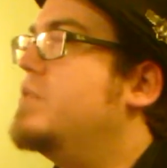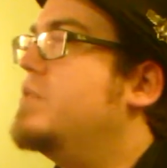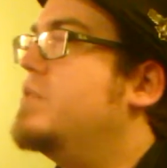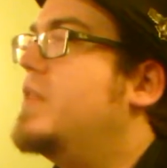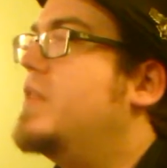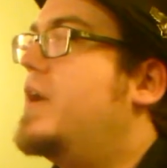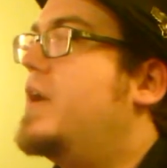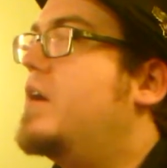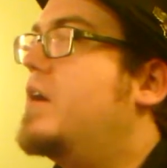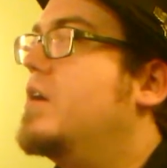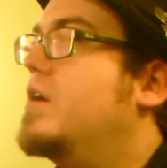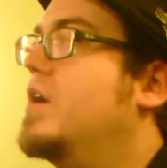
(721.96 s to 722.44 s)
out
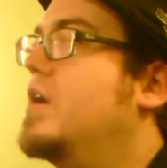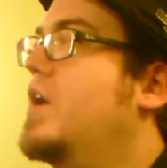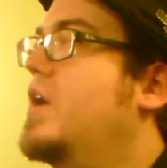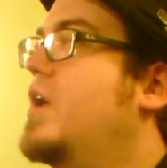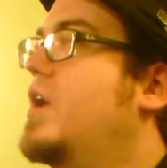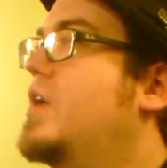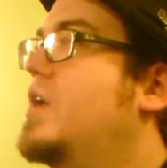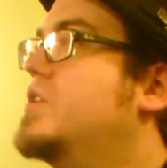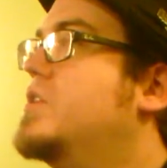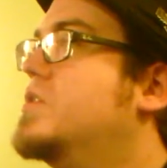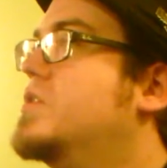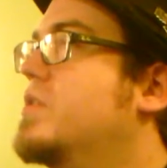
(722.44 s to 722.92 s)
there.
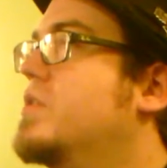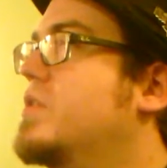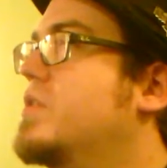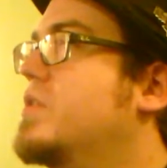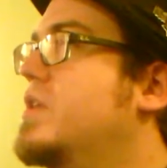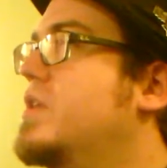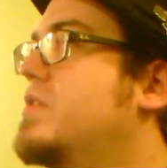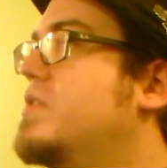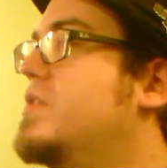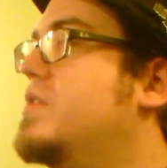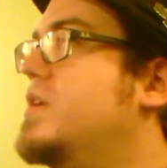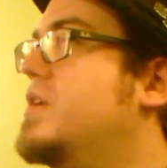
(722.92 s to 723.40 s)
So
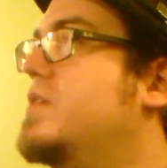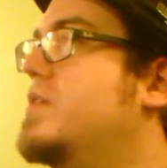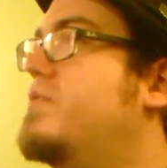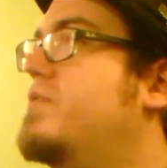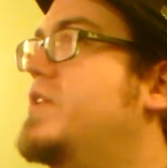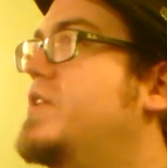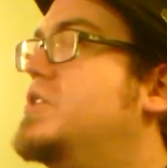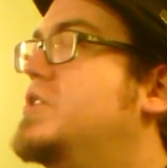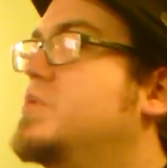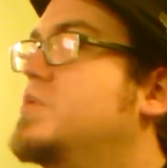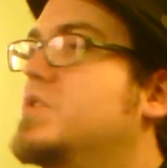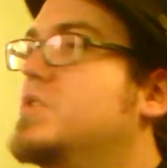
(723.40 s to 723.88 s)
the
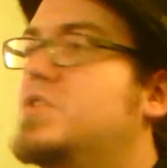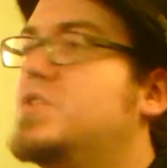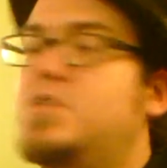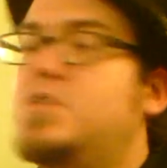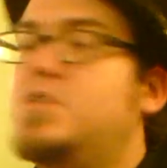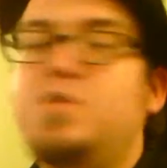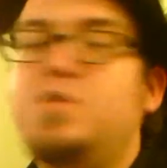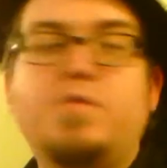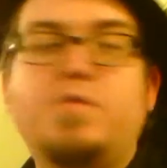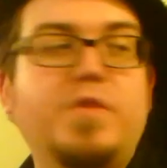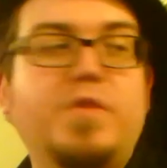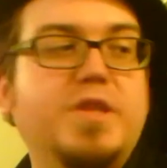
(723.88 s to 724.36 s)
visuals
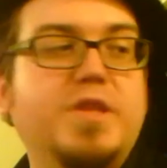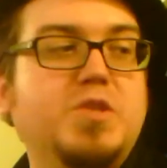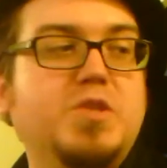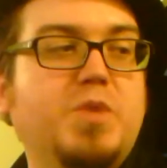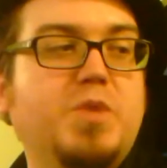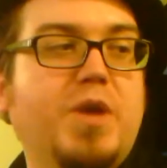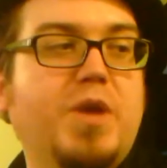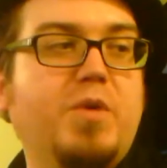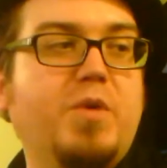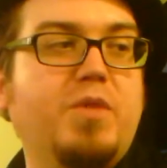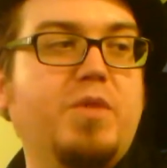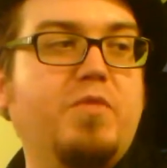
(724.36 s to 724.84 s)
too, so this
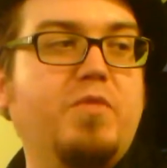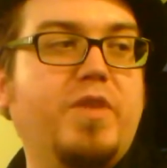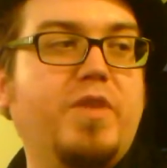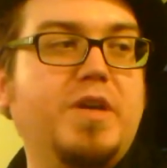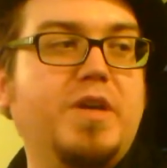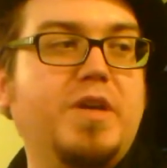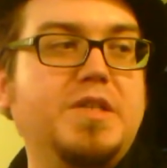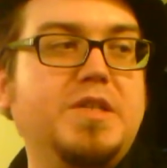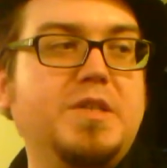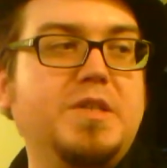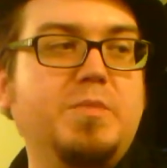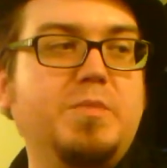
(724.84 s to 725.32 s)
one I went
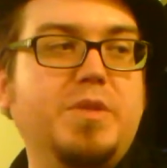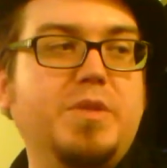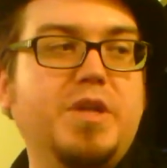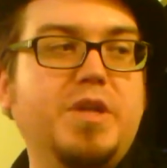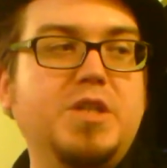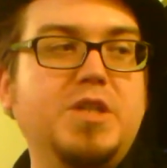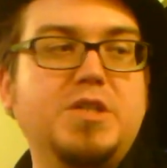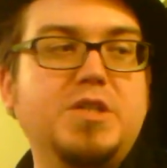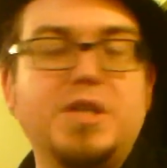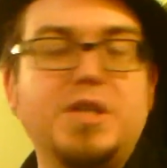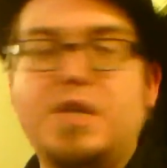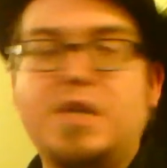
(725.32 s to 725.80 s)
very simple.
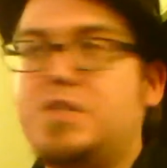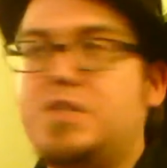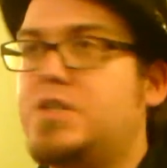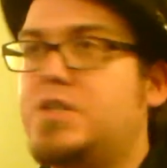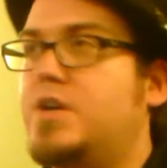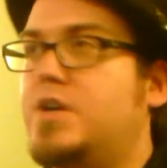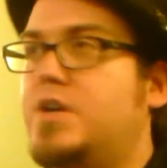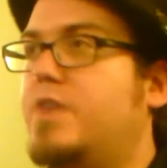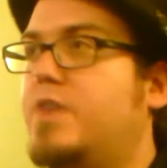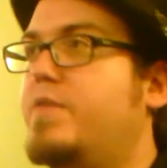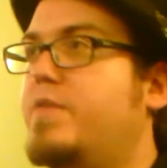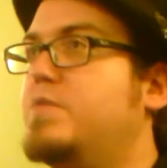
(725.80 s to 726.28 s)
Initially I'd
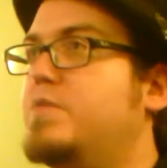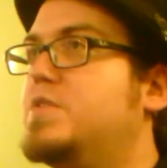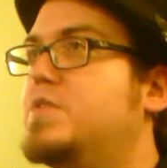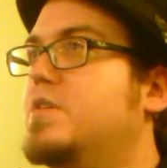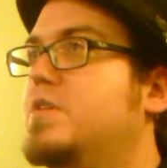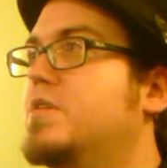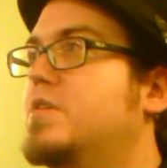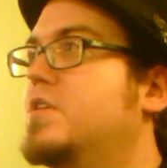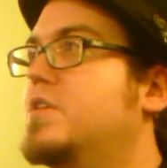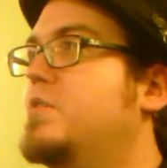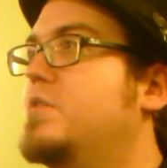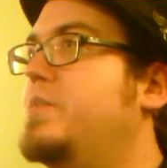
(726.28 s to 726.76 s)
start off, it was
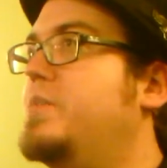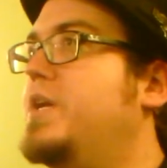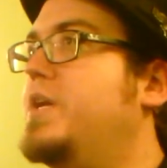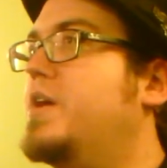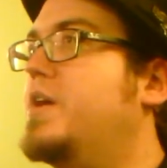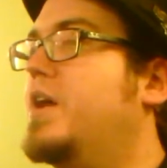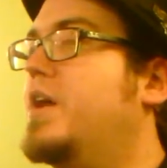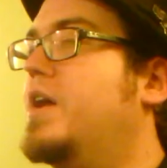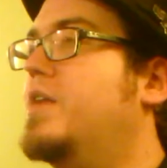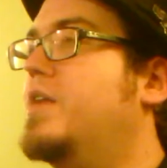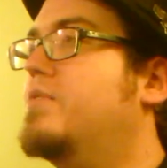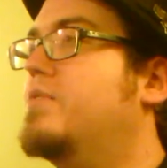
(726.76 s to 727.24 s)
all going to be
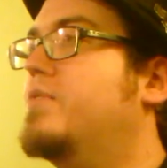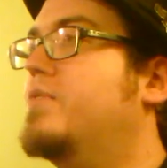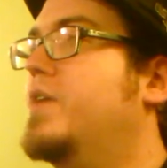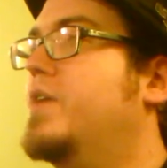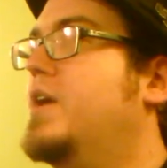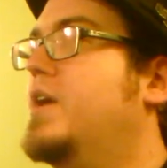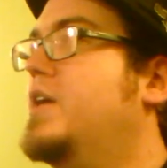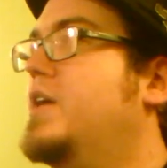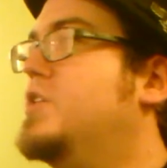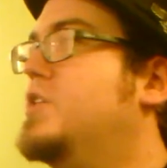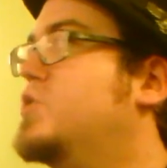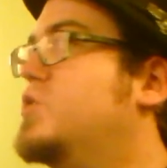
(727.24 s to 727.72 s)
kind of
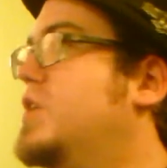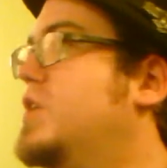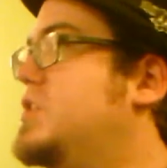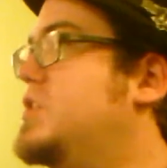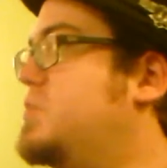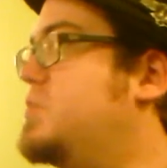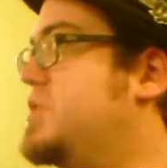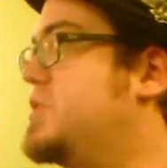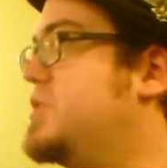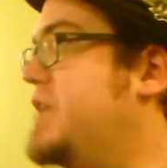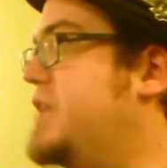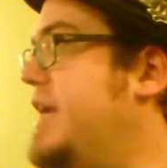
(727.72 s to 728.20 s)

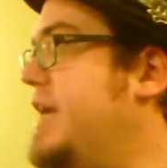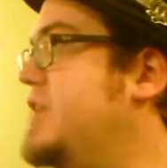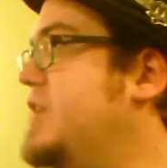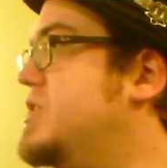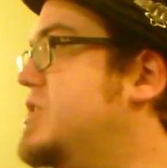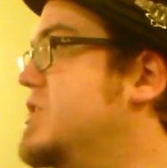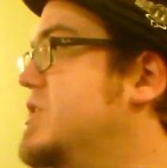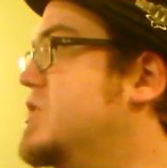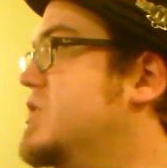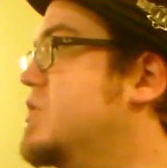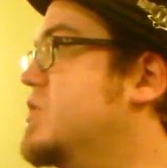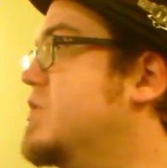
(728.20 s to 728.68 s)

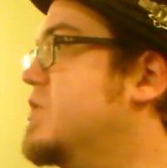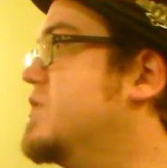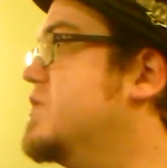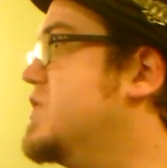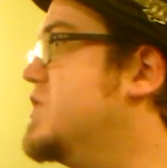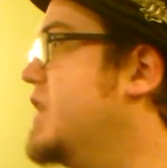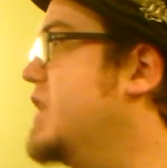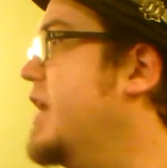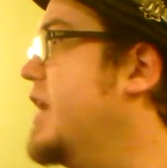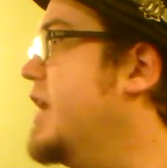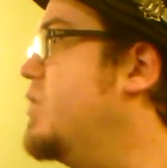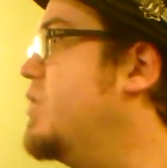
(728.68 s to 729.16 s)
transportation sort of
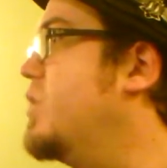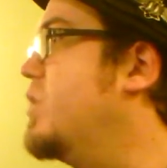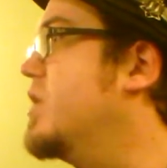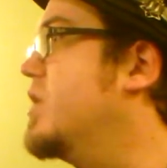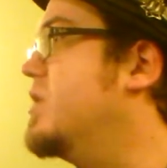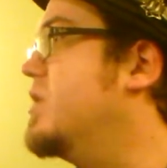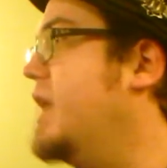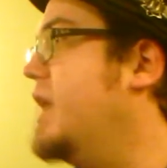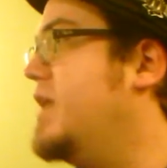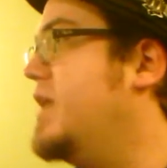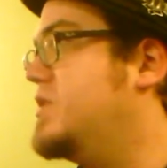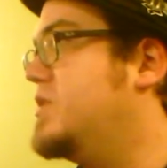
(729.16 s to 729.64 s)
sign
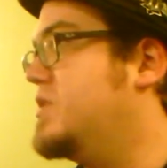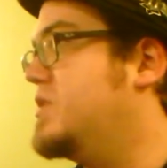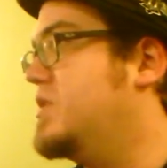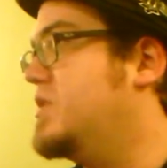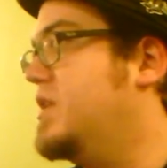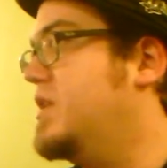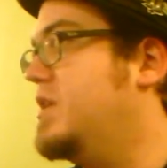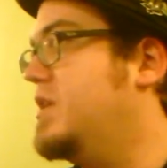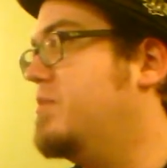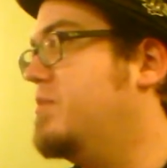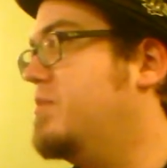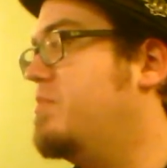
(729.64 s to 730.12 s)
work. That's
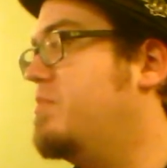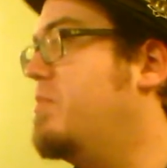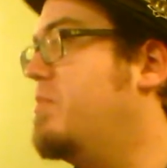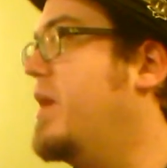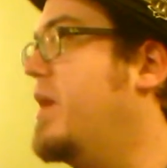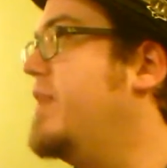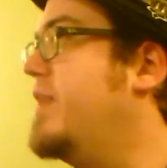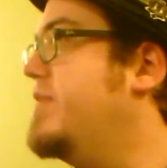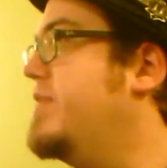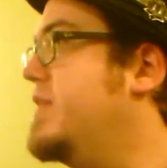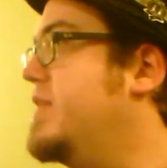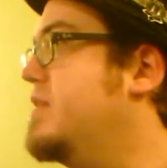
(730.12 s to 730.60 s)

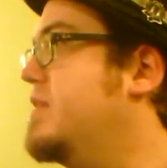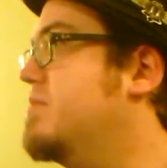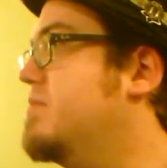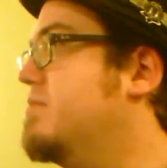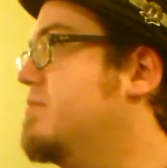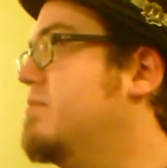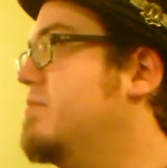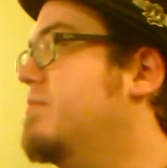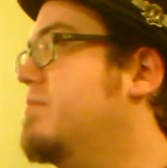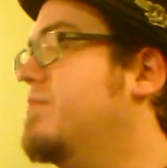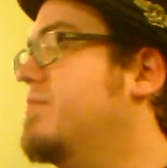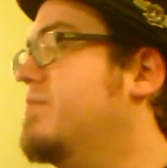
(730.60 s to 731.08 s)

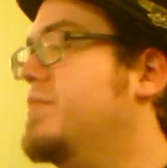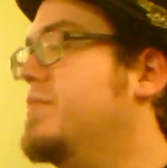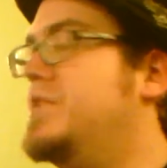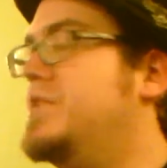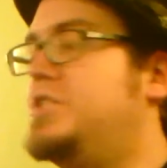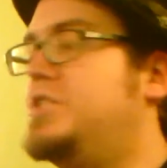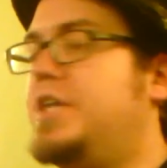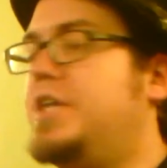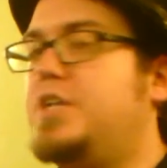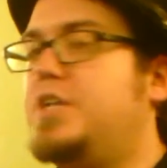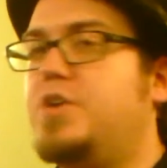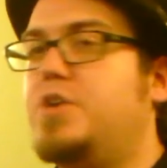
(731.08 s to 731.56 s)

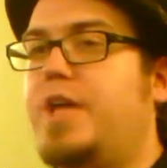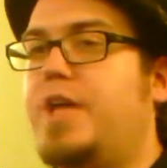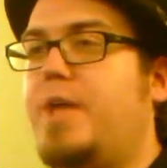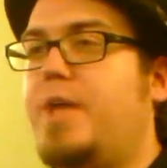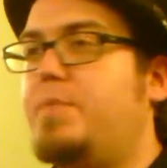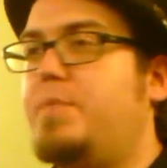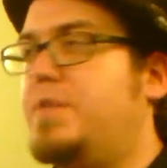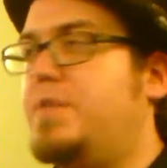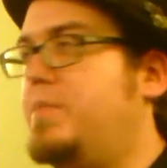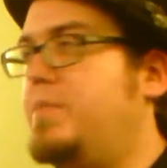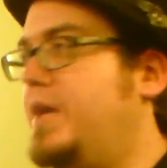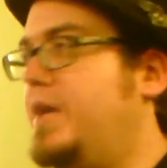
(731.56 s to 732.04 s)
the gender
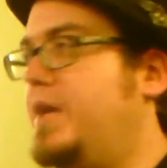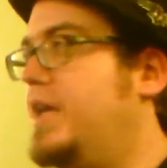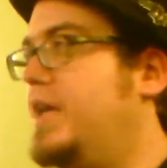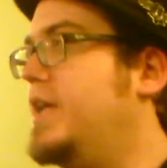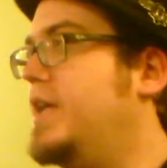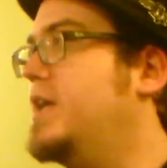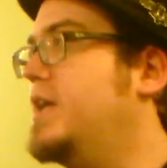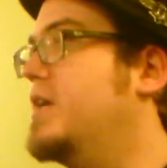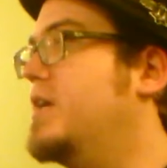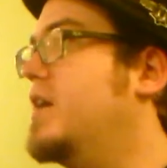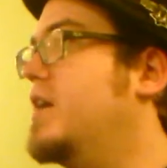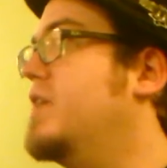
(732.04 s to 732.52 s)
gap at the
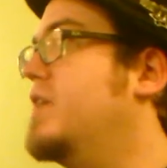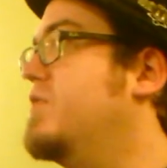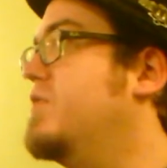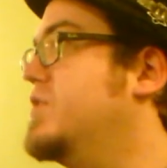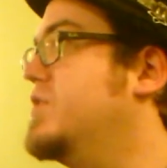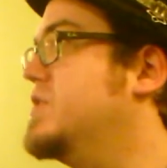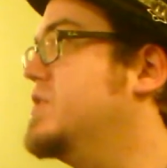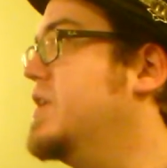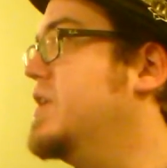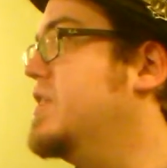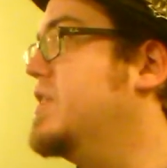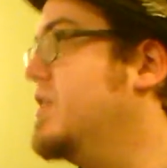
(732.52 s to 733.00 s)
beginning, kind of
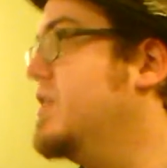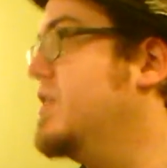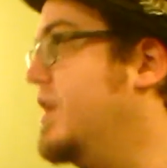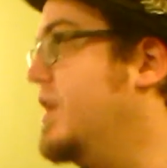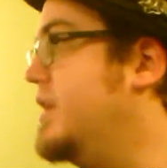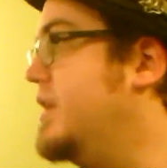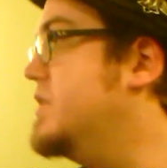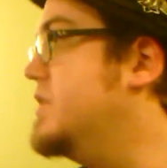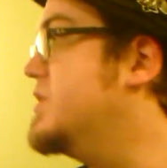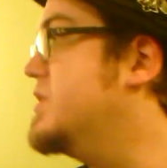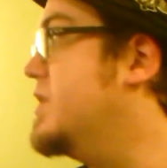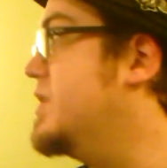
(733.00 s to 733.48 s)
looks like the
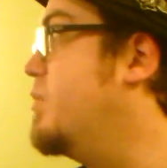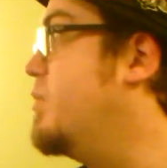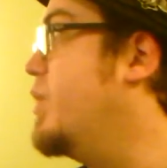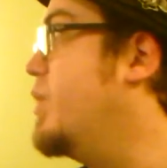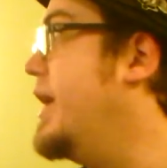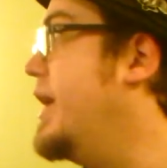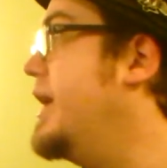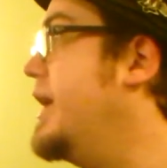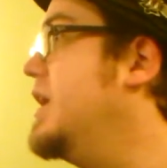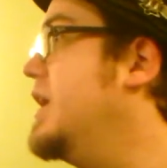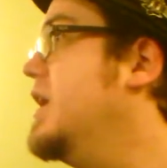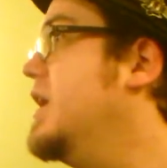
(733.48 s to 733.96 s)
London
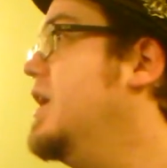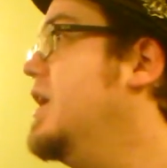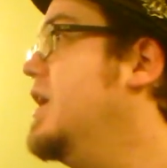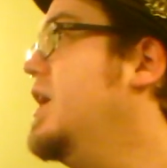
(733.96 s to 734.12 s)
subway.